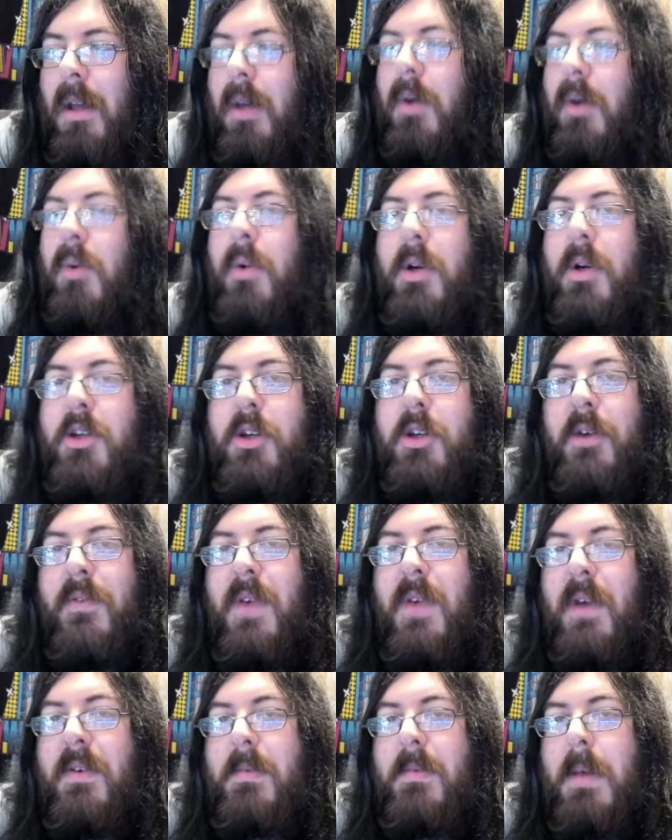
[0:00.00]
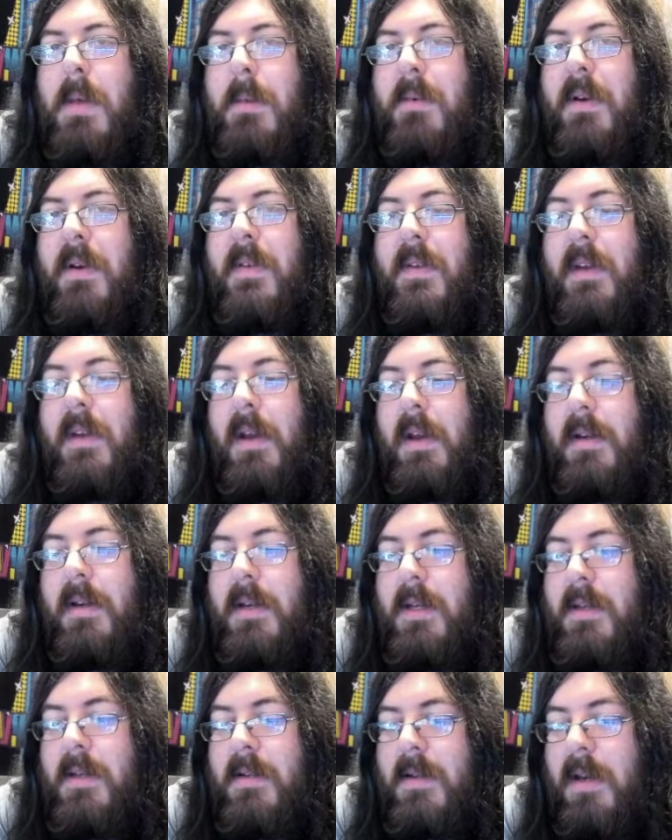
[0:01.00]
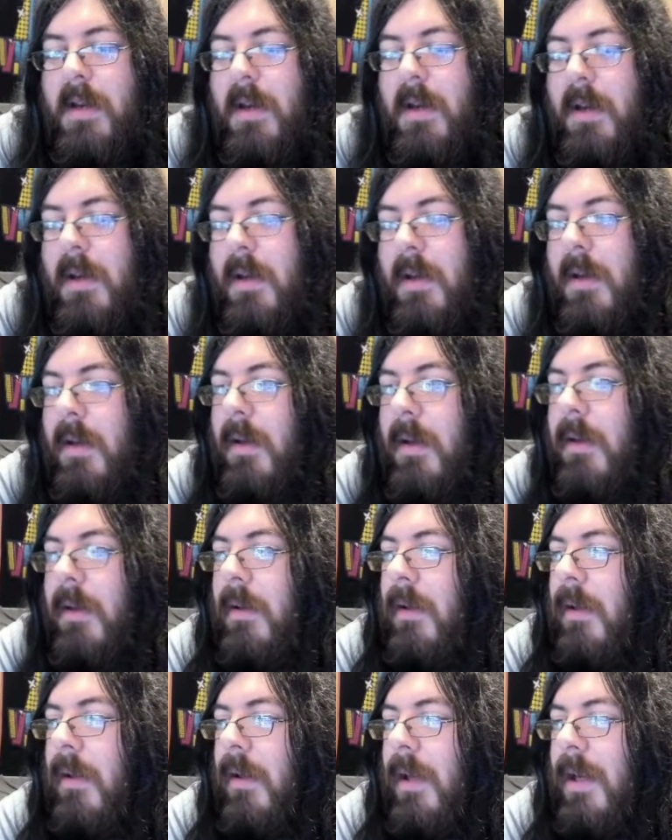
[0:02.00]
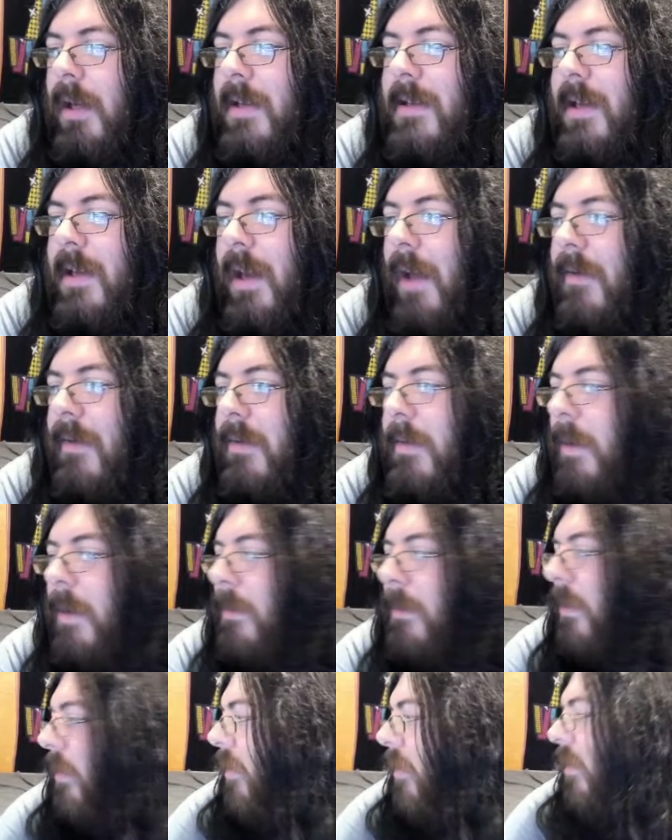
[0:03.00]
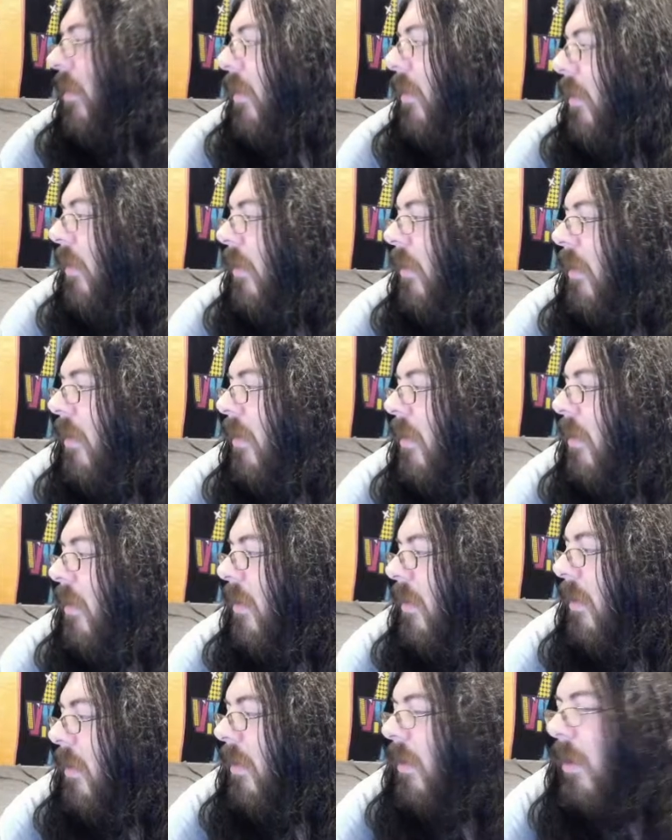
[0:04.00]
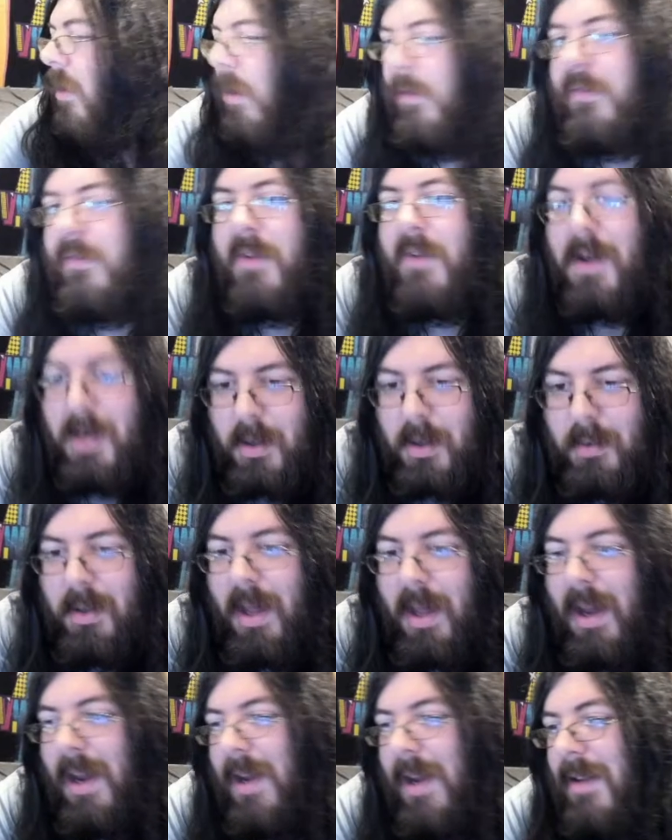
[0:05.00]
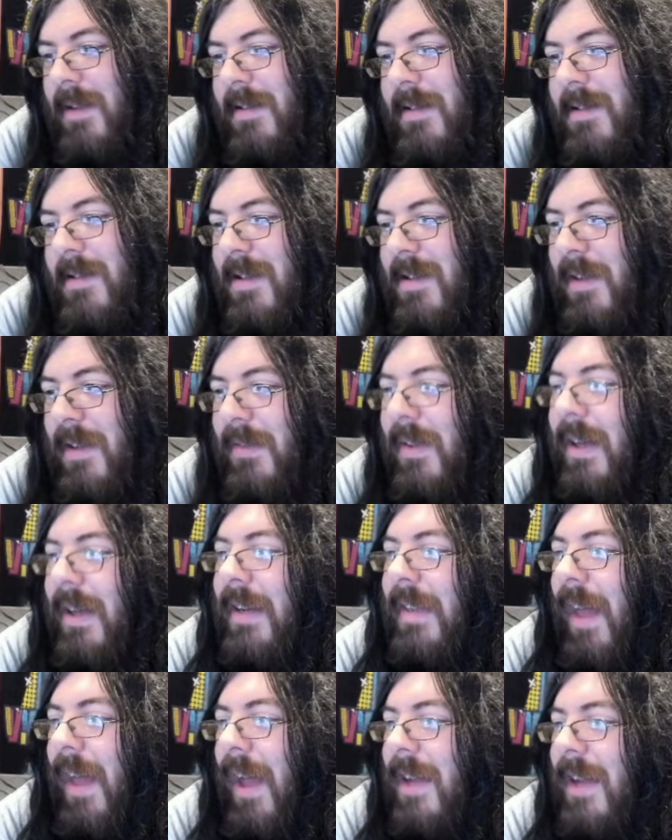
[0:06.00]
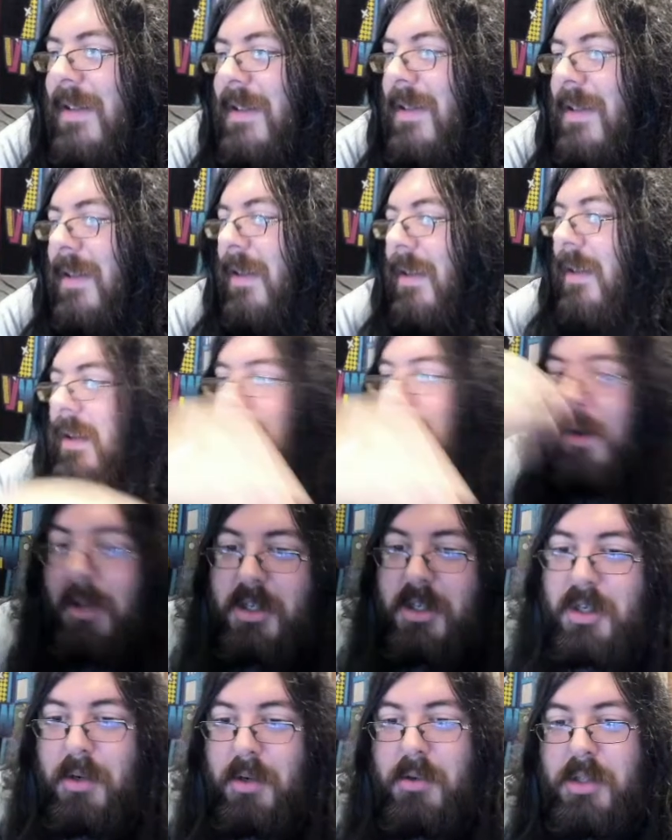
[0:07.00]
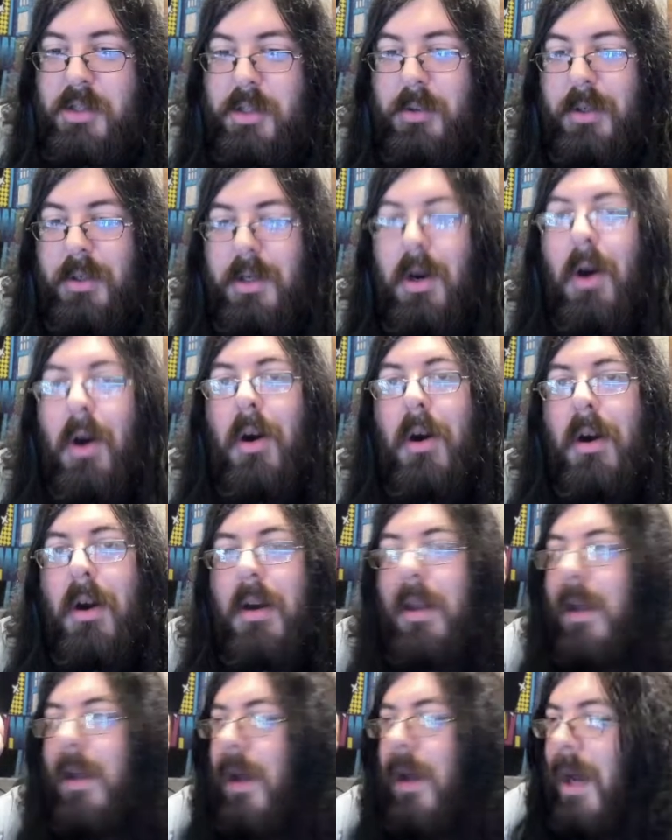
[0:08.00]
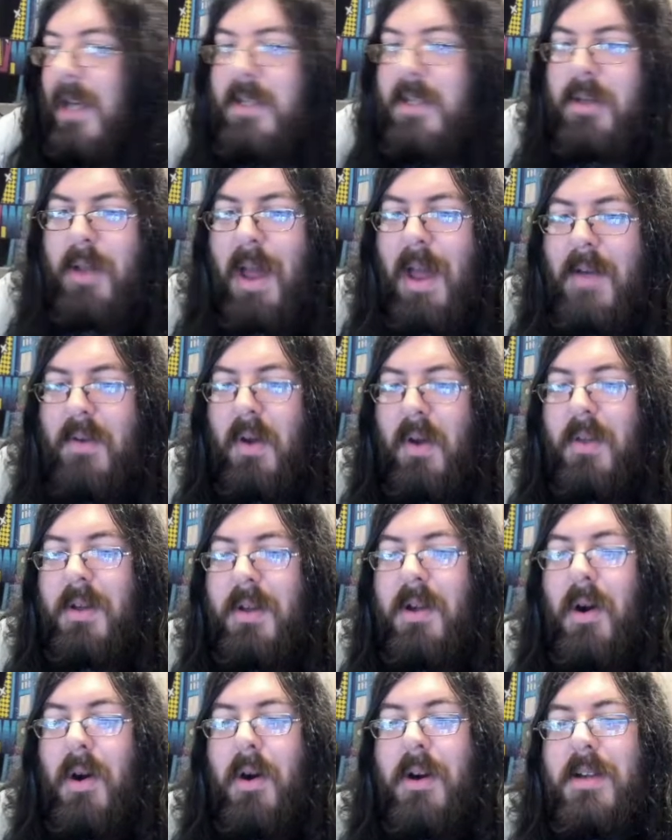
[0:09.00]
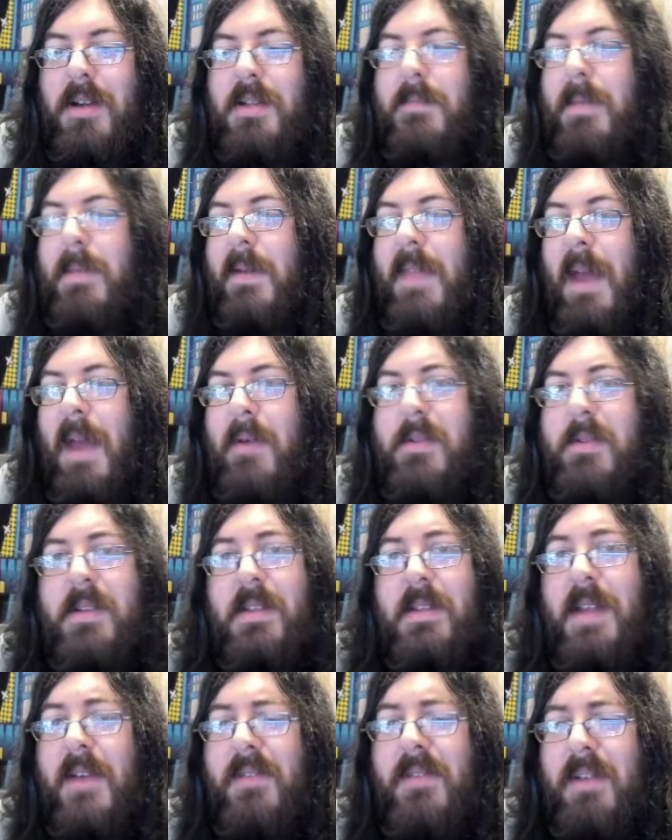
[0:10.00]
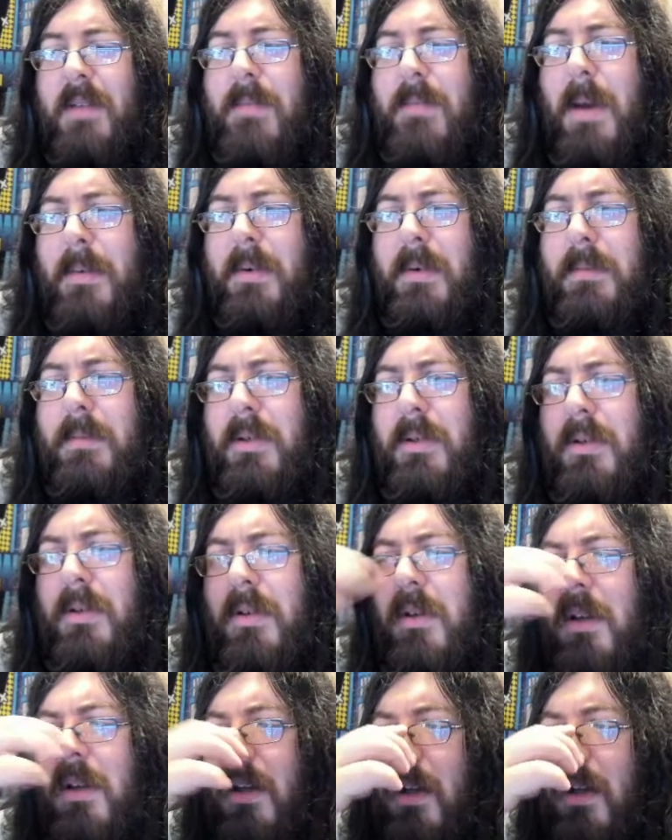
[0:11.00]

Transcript: What's your favorite memory of the 90s? Like I said, I remember, FuncoLand and stuff like that. I showed you a card. I still have all the cards, but that was definitely memorable.